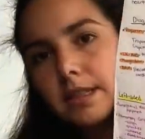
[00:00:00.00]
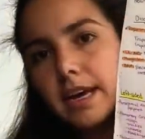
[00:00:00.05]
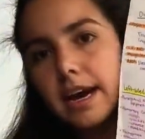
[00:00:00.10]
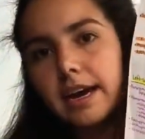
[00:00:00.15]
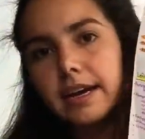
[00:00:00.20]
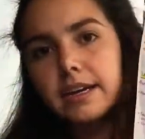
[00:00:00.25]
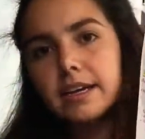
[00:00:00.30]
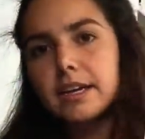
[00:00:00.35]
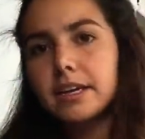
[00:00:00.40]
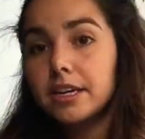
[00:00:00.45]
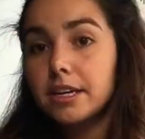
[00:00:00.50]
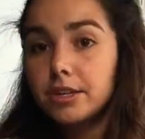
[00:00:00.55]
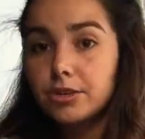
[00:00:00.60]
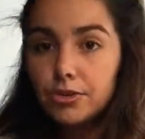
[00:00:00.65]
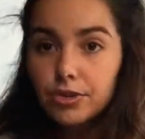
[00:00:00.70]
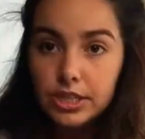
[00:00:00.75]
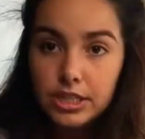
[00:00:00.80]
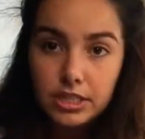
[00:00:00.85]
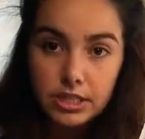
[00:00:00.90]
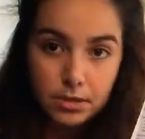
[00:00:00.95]
that can
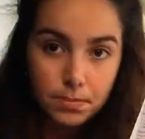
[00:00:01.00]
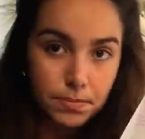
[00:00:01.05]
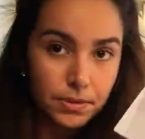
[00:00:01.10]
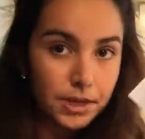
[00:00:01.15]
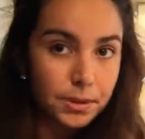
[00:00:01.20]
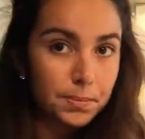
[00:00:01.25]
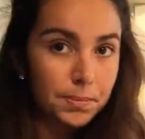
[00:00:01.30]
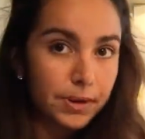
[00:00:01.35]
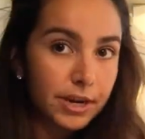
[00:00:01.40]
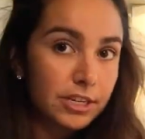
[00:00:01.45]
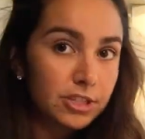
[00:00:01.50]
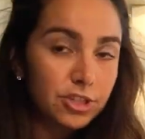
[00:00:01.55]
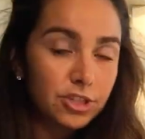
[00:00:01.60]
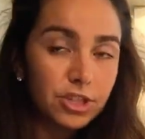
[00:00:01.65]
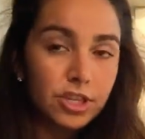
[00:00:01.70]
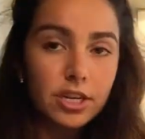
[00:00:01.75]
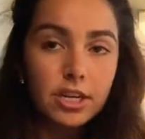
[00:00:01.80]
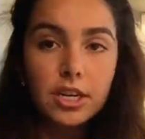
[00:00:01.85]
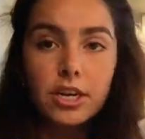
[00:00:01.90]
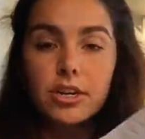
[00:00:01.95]
increase blood
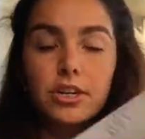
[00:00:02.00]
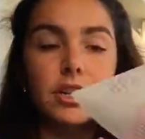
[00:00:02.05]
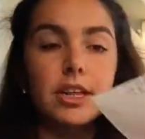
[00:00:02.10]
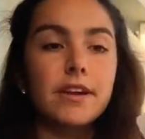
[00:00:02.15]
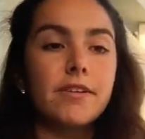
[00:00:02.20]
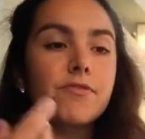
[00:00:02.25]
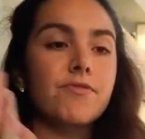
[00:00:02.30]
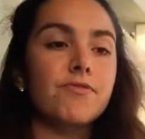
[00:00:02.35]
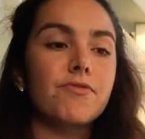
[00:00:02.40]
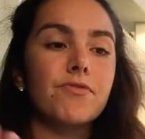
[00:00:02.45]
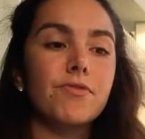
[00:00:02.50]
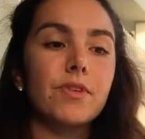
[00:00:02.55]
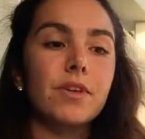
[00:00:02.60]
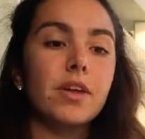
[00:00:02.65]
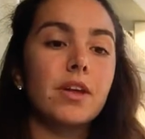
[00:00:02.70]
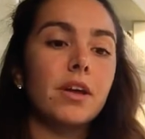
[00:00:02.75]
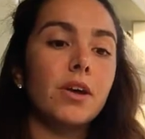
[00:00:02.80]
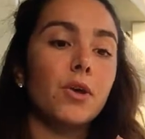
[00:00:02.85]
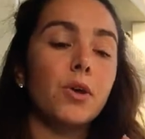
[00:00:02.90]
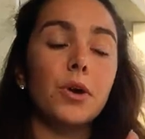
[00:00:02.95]
pressure,
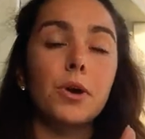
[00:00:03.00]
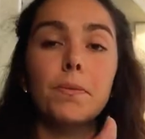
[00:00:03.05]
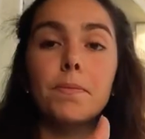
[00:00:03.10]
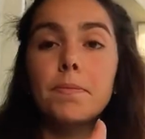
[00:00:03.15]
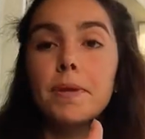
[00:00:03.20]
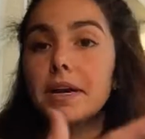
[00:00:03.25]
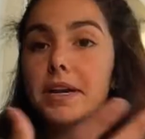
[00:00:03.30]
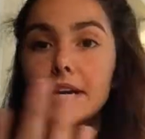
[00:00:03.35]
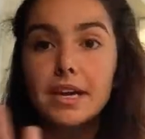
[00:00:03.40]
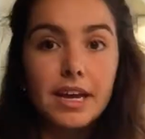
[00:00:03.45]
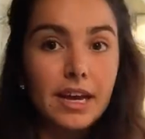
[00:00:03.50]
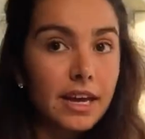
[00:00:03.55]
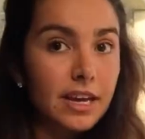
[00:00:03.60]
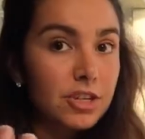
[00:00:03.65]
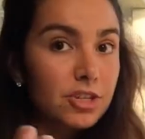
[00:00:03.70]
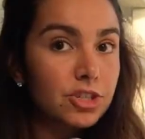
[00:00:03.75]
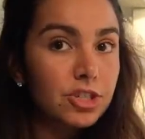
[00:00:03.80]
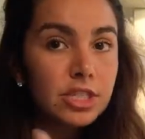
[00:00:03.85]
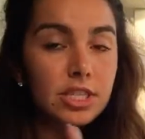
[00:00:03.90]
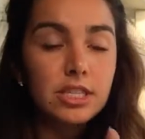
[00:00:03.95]
or
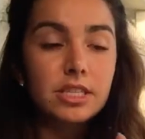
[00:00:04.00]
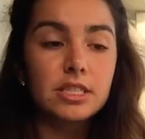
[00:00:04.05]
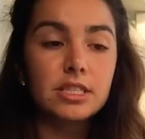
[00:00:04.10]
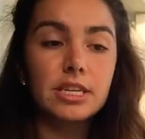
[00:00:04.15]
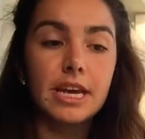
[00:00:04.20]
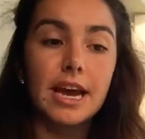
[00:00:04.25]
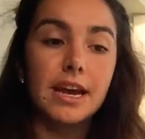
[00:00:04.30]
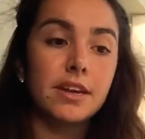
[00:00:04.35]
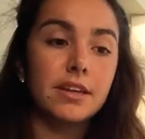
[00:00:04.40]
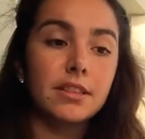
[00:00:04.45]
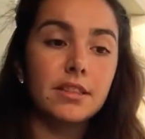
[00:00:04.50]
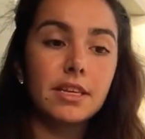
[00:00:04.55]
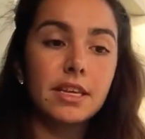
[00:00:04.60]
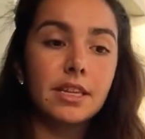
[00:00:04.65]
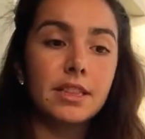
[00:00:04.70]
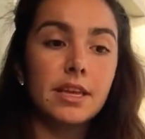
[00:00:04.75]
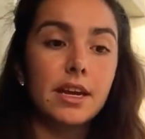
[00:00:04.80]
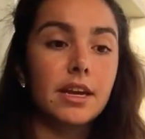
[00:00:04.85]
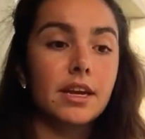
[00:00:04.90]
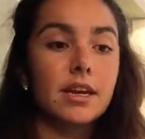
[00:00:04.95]
medications,
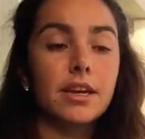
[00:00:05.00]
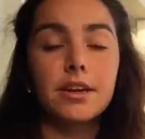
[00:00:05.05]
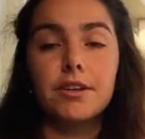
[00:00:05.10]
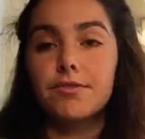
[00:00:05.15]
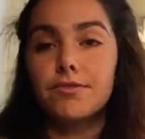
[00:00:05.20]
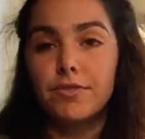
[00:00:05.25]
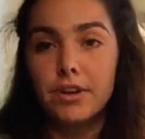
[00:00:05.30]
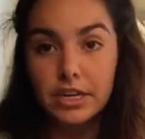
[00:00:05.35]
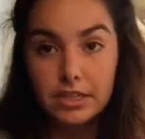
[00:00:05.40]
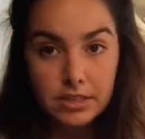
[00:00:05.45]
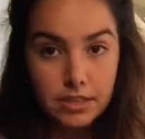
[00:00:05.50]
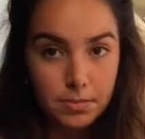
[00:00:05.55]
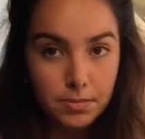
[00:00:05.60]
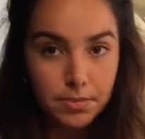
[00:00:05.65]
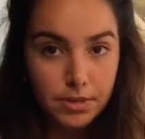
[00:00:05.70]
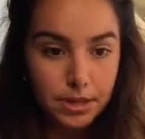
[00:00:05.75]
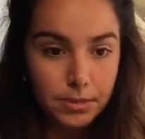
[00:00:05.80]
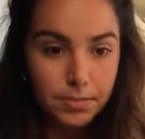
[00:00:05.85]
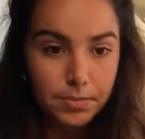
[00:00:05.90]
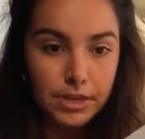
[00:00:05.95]
anything that can affect the
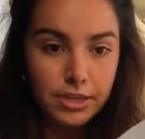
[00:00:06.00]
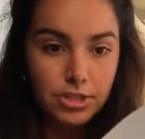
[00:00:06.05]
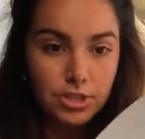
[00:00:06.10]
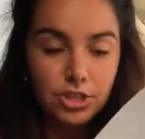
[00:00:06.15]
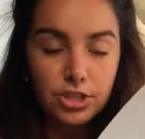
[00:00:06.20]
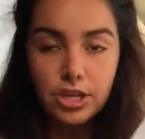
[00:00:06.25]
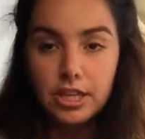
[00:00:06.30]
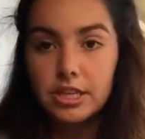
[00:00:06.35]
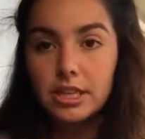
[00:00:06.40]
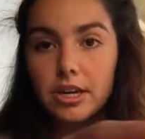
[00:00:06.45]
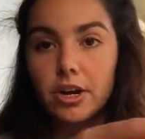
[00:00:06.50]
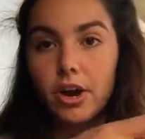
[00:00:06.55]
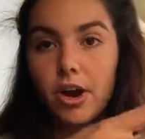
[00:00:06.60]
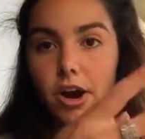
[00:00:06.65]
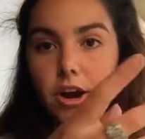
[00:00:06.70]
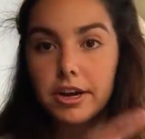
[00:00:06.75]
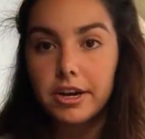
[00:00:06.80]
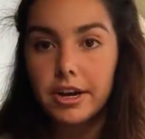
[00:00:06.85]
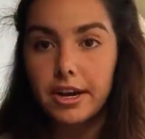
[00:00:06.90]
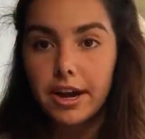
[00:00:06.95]
blood pressure and the
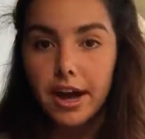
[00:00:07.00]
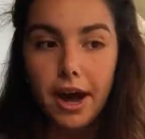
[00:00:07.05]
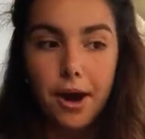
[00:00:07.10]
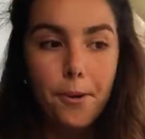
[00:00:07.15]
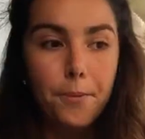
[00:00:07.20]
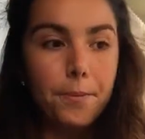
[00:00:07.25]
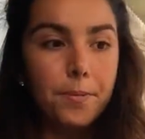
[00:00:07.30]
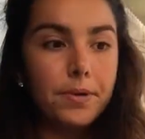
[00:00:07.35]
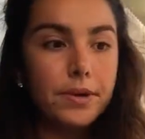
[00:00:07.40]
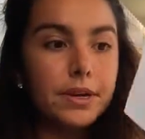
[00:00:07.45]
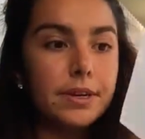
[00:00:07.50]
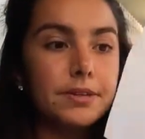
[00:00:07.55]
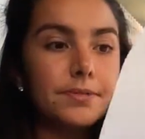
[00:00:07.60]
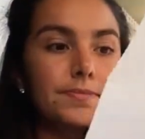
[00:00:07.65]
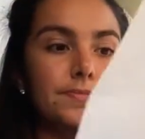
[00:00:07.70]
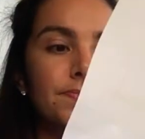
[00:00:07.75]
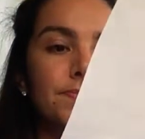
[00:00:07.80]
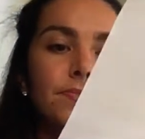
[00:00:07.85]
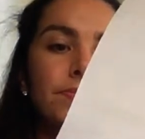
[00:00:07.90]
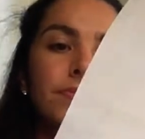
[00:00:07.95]
cardiac output.
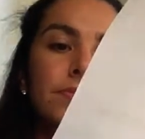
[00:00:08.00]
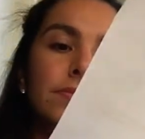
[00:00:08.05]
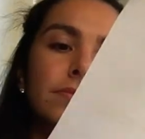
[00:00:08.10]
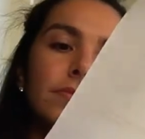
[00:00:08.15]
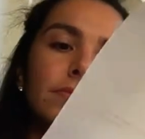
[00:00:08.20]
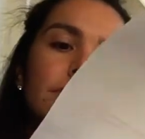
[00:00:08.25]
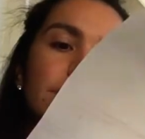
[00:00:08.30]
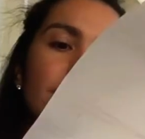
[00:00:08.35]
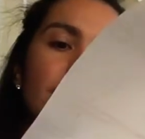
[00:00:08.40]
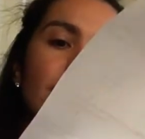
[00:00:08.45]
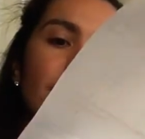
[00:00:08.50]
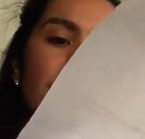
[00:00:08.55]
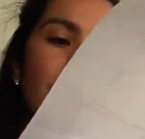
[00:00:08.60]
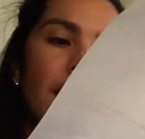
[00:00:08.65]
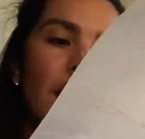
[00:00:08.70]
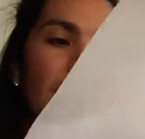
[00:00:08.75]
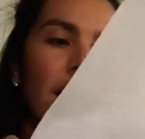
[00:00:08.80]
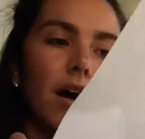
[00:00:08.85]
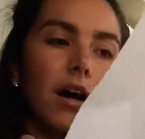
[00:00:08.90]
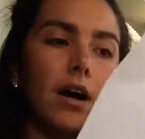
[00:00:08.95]

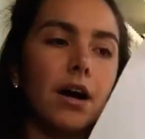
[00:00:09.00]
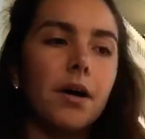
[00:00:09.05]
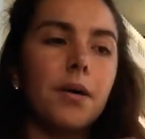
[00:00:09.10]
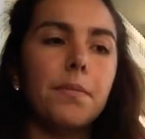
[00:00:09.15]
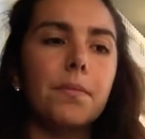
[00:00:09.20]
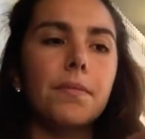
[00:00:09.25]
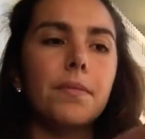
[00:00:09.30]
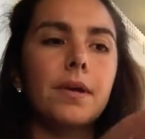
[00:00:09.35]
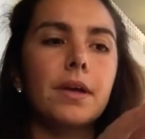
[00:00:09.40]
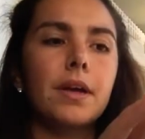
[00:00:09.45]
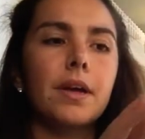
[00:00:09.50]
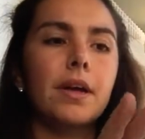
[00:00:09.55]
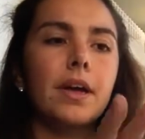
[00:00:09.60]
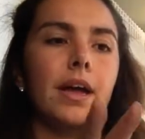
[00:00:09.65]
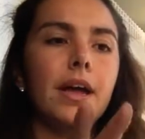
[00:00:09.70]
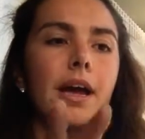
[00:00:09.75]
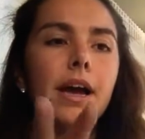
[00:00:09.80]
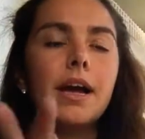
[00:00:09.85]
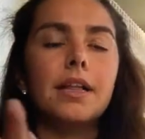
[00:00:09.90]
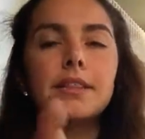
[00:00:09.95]
And
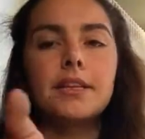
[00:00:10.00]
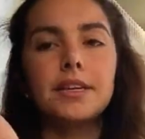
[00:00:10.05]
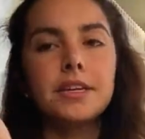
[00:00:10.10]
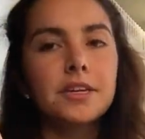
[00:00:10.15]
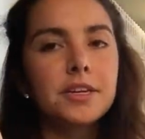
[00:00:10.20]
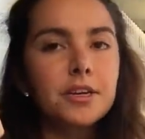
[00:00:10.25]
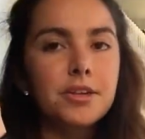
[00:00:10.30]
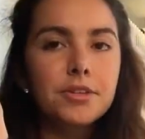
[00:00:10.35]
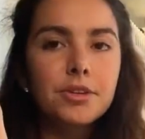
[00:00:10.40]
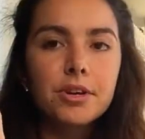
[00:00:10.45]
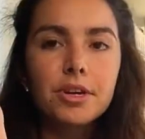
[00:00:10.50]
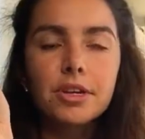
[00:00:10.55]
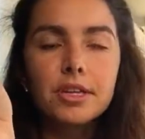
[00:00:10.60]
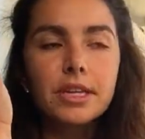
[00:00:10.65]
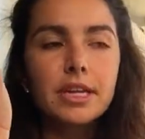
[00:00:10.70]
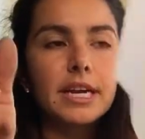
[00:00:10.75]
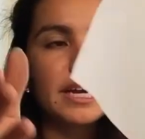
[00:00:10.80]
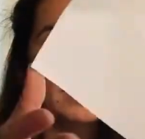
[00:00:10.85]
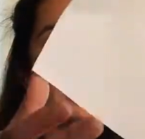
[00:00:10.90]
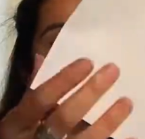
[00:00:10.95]
then another,
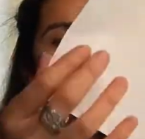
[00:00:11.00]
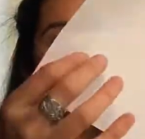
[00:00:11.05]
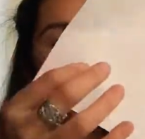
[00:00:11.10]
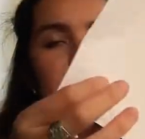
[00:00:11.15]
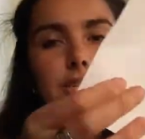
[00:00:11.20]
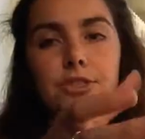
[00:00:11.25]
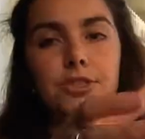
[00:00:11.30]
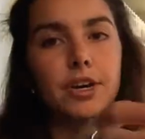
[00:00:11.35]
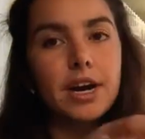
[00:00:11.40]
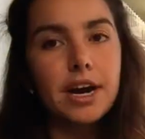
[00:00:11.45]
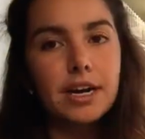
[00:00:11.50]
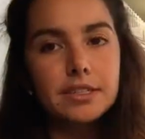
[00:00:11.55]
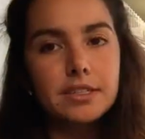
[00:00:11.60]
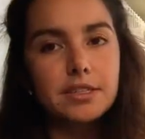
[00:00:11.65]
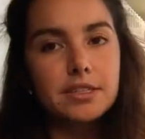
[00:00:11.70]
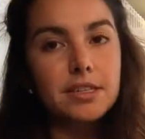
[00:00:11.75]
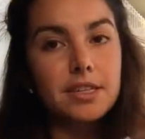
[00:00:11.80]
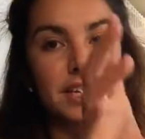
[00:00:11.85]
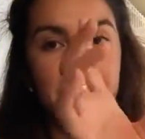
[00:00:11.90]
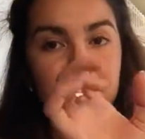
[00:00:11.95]
like they like to add
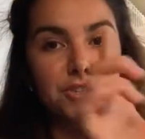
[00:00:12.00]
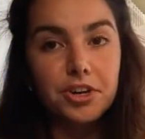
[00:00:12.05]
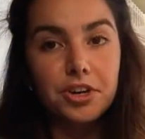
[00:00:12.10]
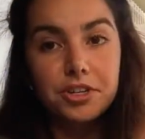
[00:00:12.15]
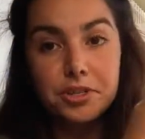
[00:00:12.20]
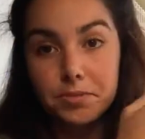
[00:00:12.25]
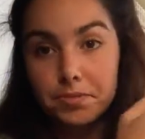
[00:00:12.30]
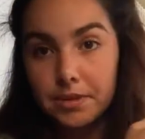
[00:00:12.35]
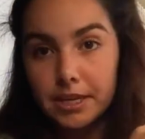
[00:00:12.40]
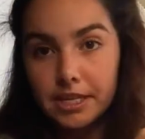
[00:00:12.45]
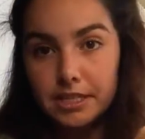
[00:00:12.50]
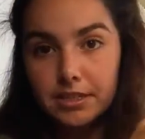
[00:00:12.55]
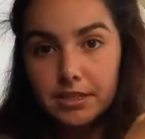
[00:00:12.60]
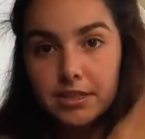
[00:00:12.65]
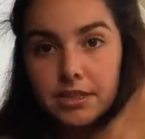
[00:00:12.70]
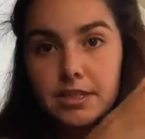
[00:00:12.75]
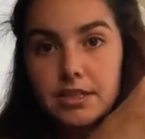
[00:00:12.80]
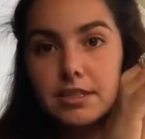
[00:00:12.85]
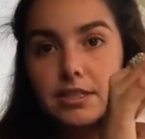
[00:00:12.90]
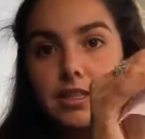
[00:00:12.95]
select all applies
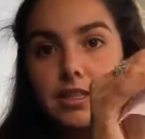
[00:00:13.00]
on these